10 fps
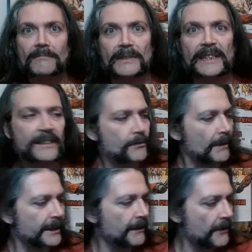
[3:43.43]

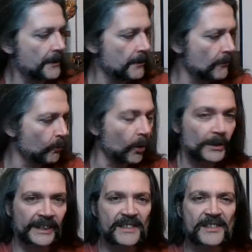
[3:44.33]
literally through
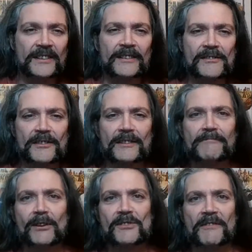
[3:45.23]
what it says
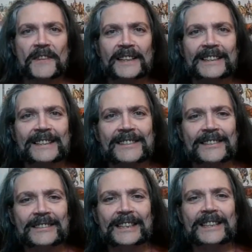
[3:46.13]
because I think that
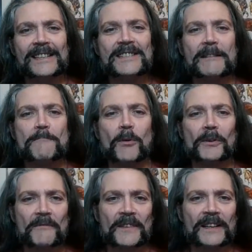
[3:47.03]
that is the
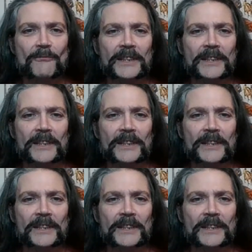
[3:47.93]
important thing.